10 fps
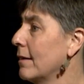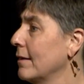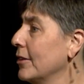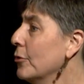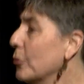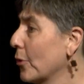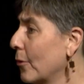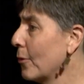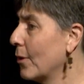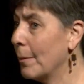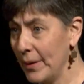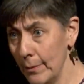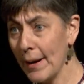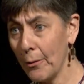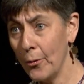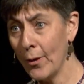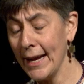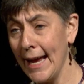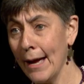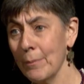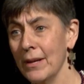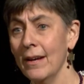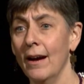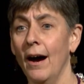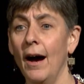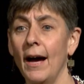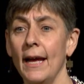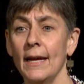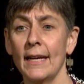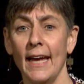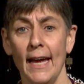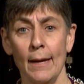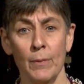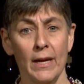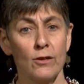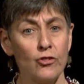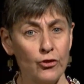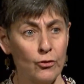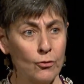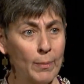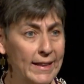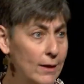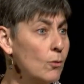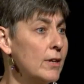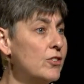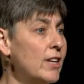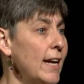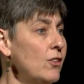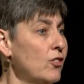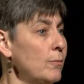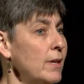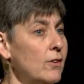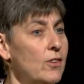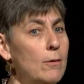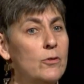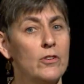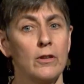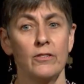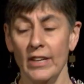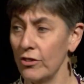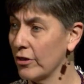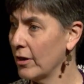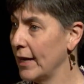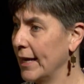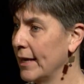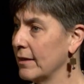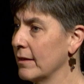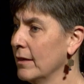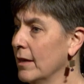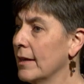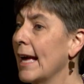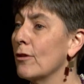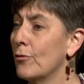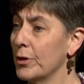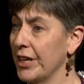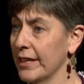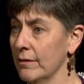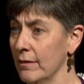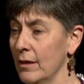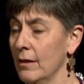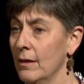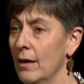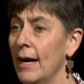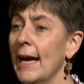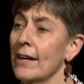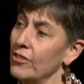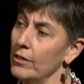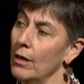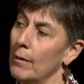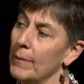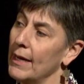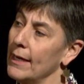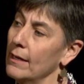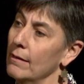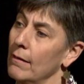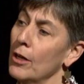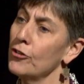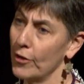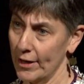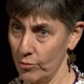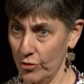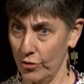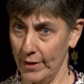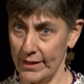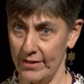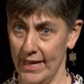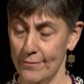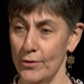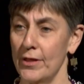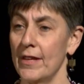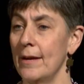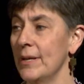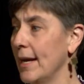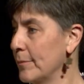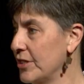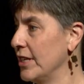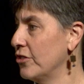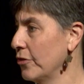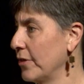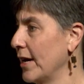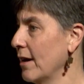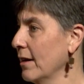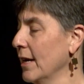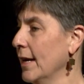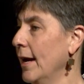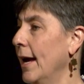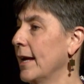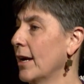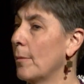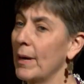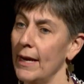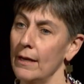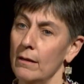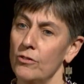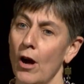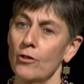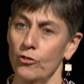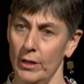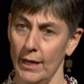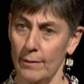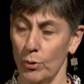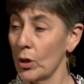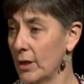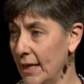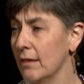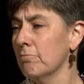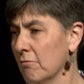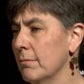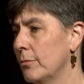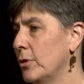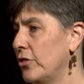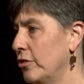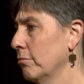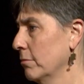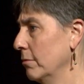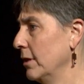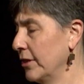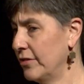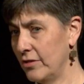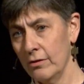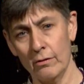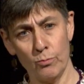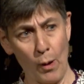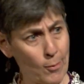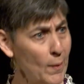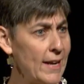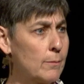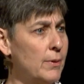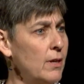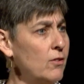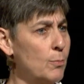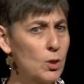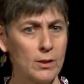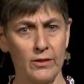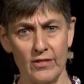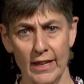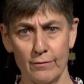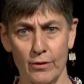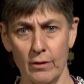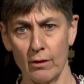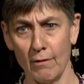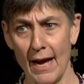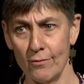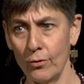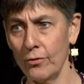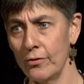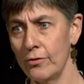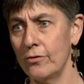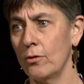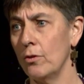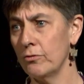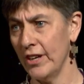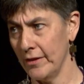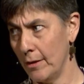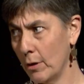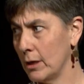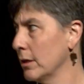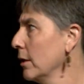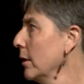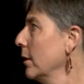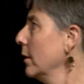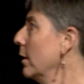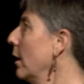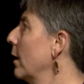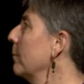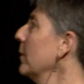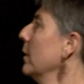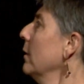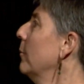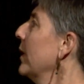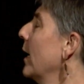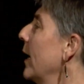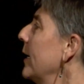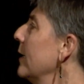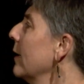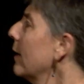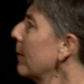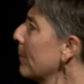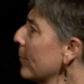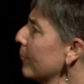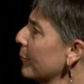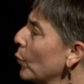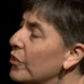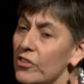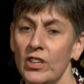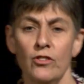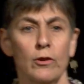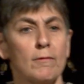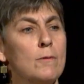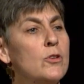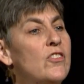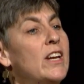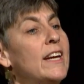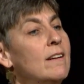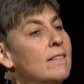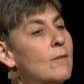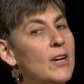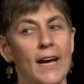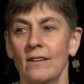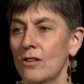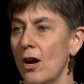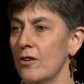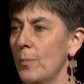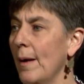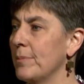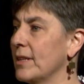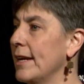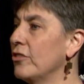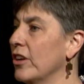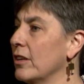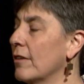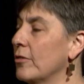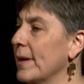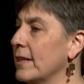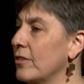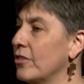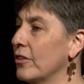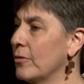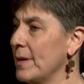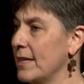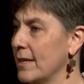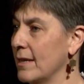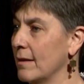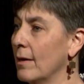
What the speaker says: You know a bit about who I am. I came into bilingual education because I was a teacher in California. I actually got my undergraduate degree at Stanford, and then I became a teacher there. And I got my doctorate at Berkeley, which is problematic because Berkeley, Stanford, they're rivals, so don't tell anyone. But I was a teacher in Redwood City, and we had a large population of Spanish-speaking